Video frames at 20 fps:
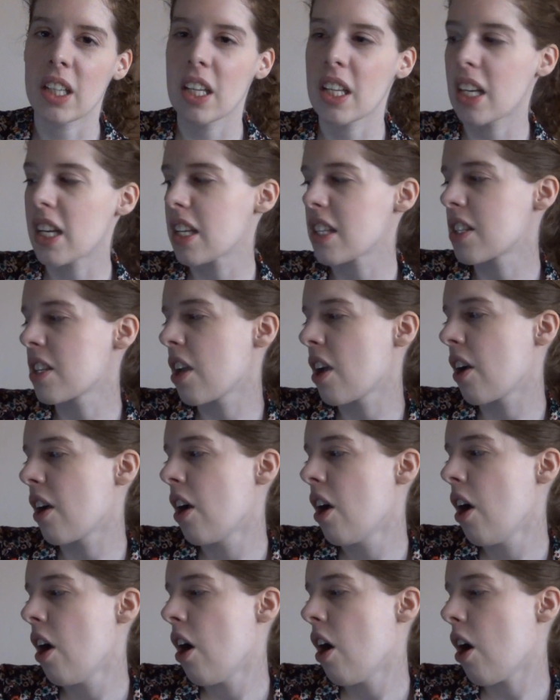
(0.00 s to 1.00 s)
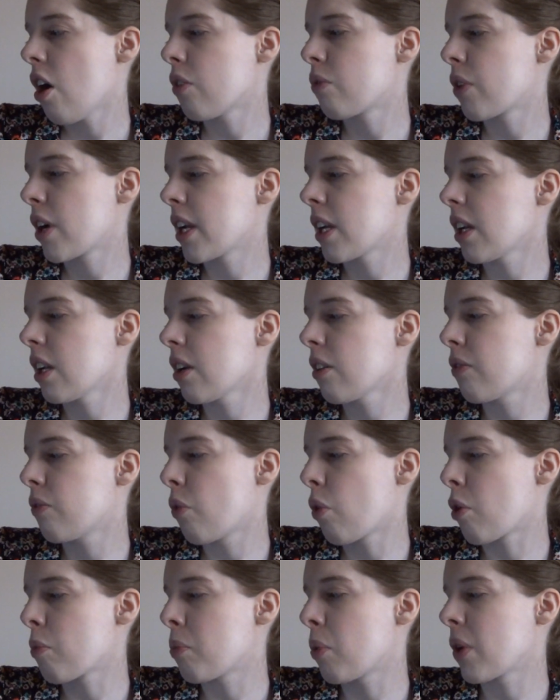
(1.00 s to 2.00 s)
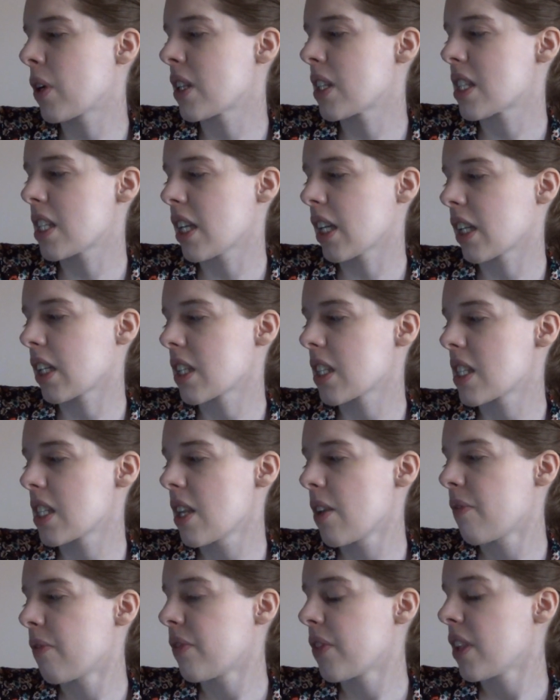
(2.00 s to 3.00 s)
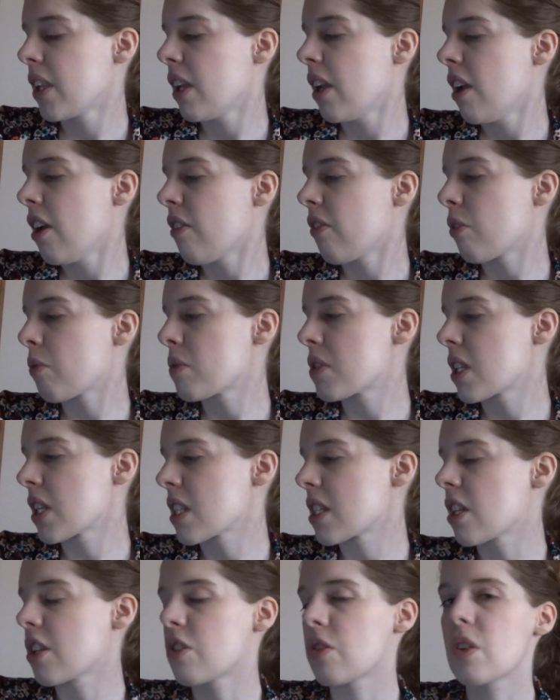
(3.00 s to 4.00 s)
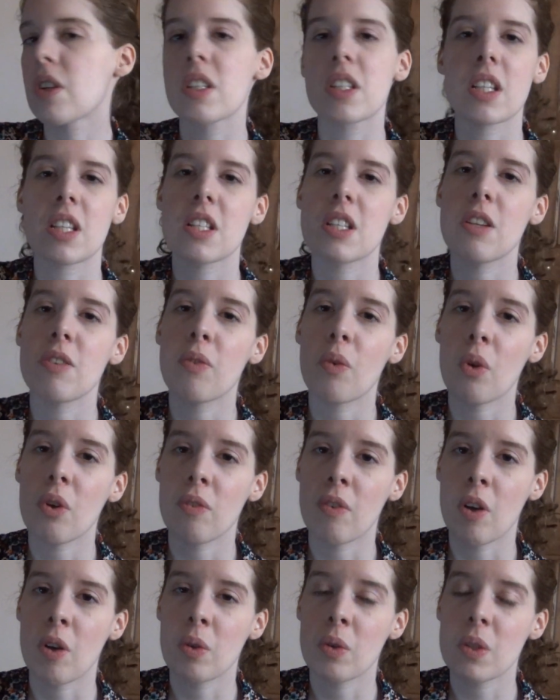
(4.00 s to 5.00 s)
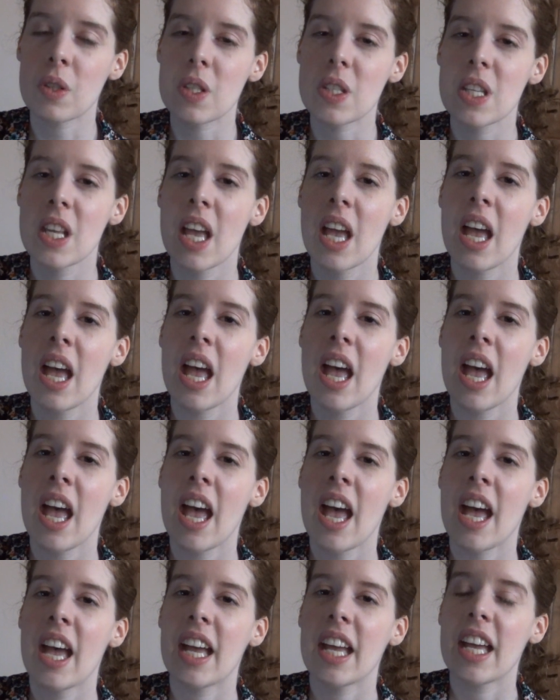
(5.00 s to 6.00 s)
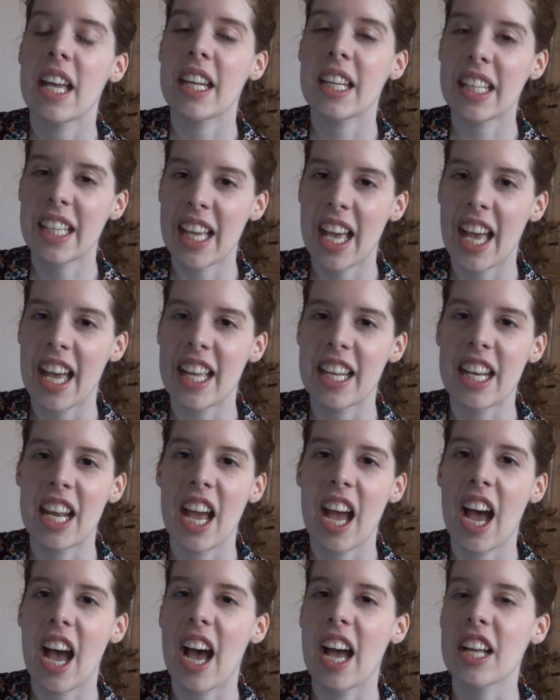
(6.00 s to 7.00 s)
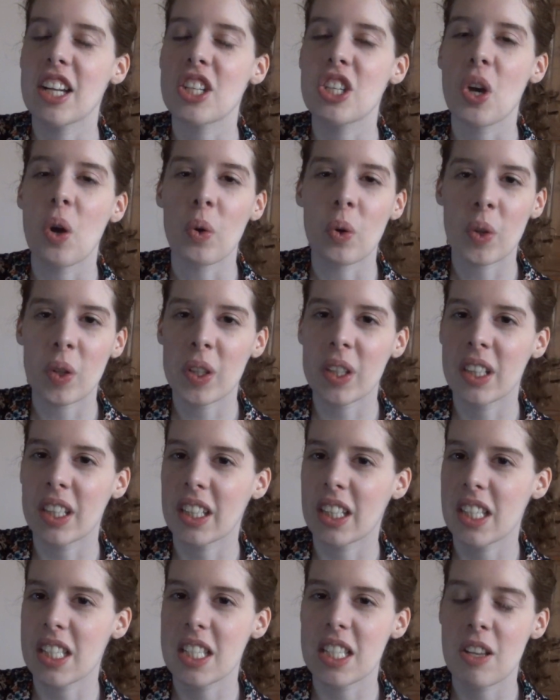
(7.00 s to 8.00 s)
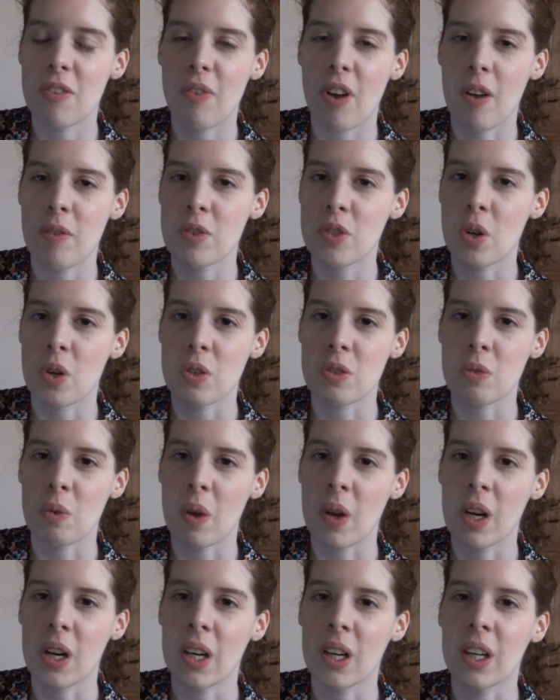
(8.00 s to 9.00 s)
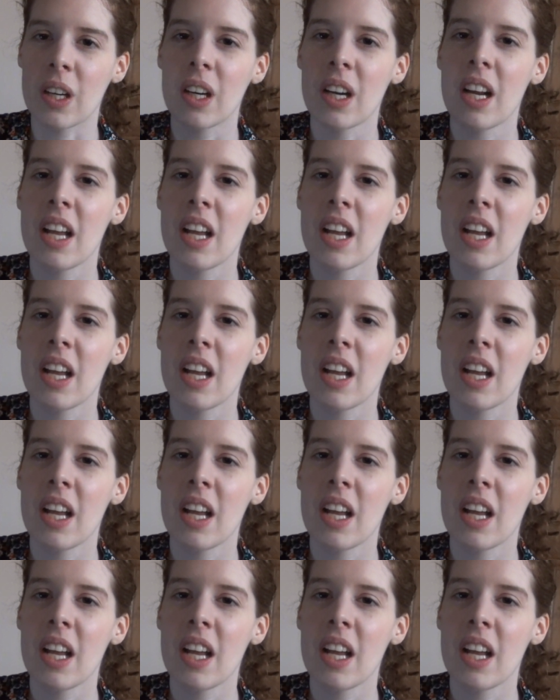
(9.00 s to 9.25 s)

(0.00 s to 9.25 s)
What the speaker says: It has a rating of 4.6. from 664 votes. And again, I totally think this is a 5-star sweater.